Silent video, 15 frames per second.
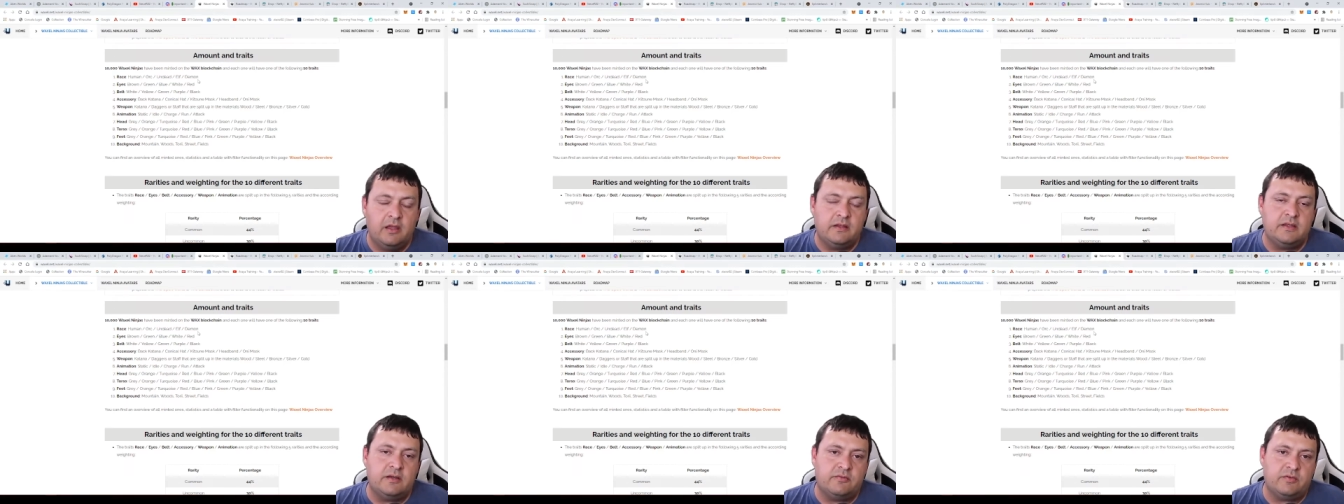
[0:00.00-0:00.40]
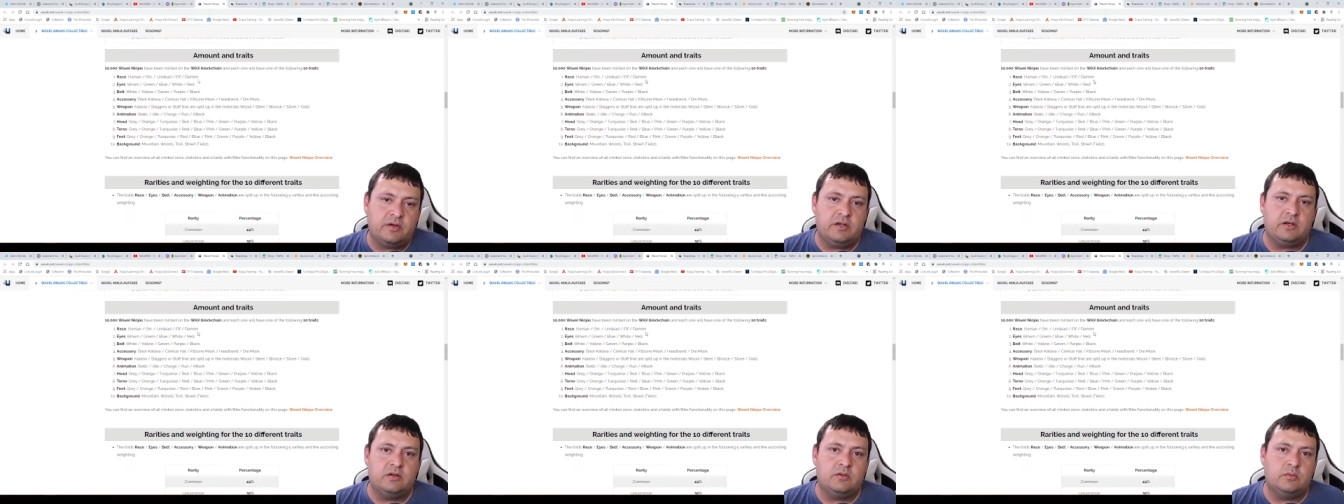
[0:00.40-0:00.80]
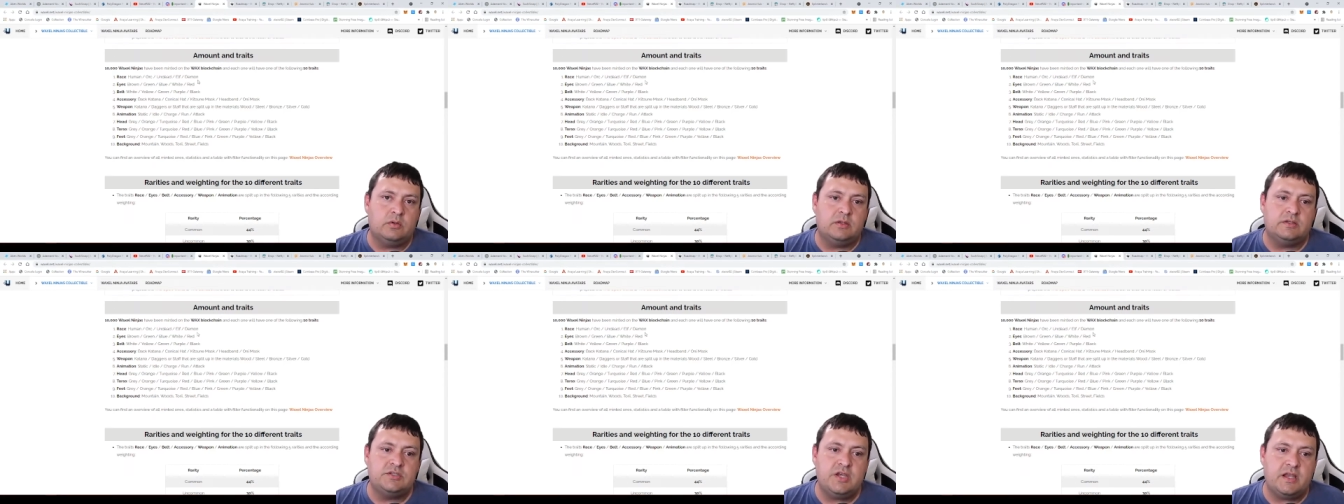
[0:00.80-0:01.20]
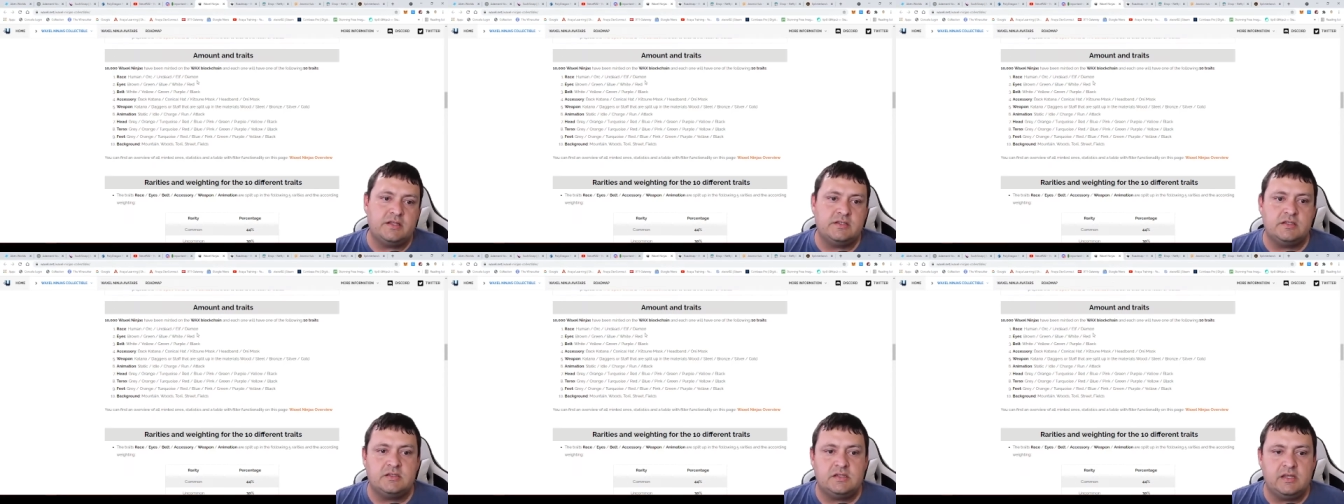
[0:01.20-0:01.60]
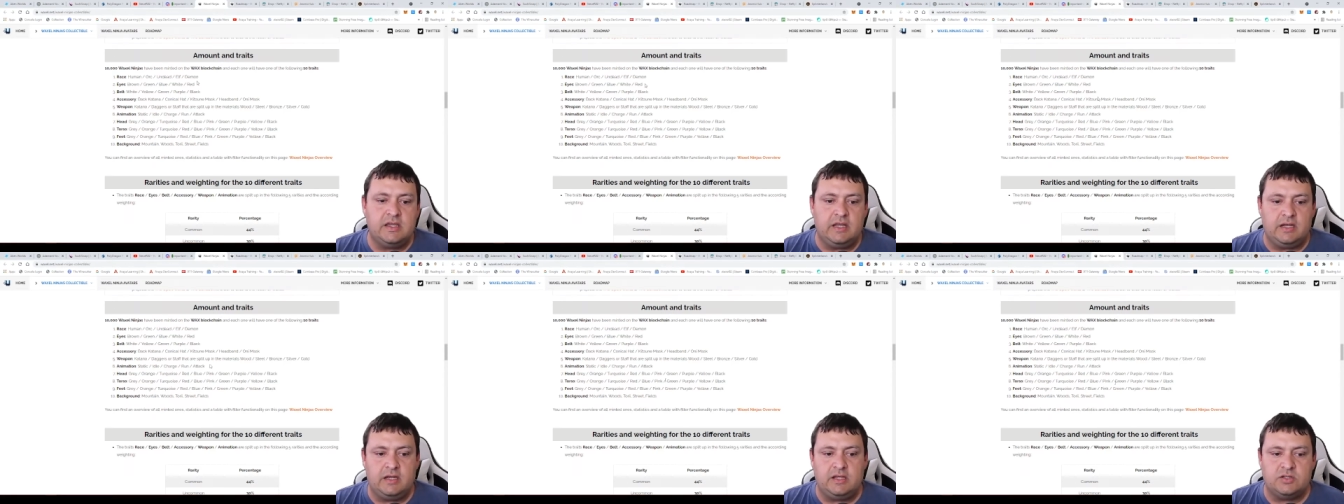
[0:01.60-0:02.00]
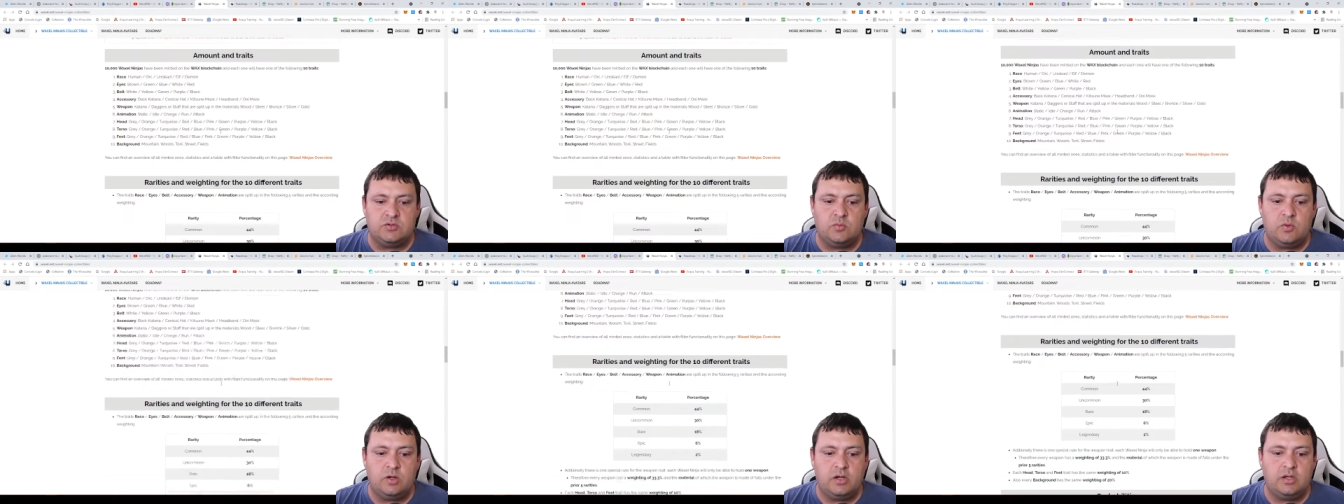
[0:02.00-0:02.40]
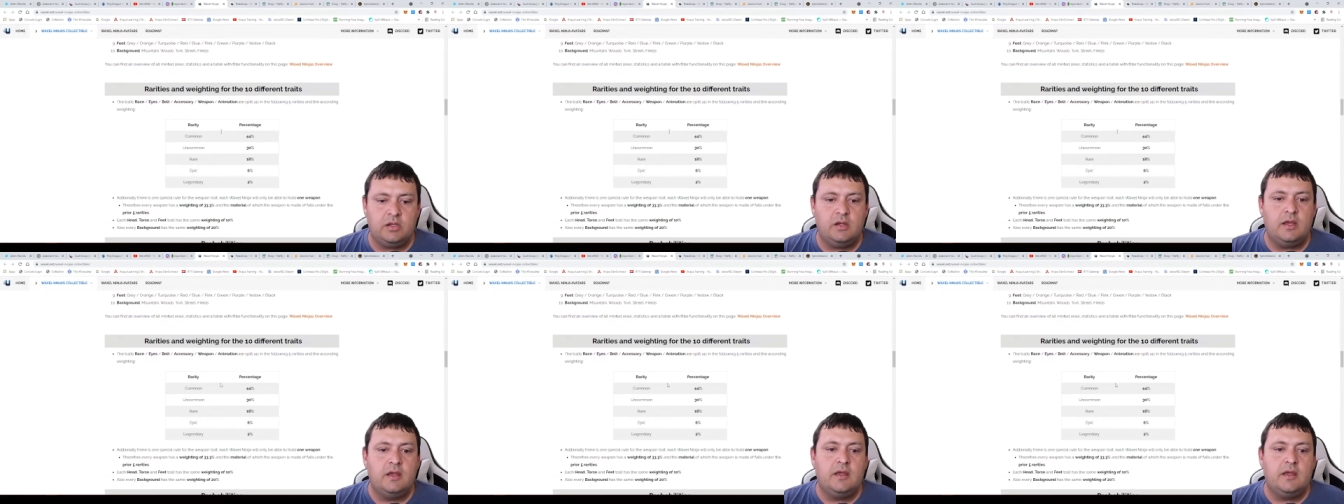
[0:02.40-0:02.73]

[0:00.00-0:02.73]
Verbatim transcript: different chances to get each one.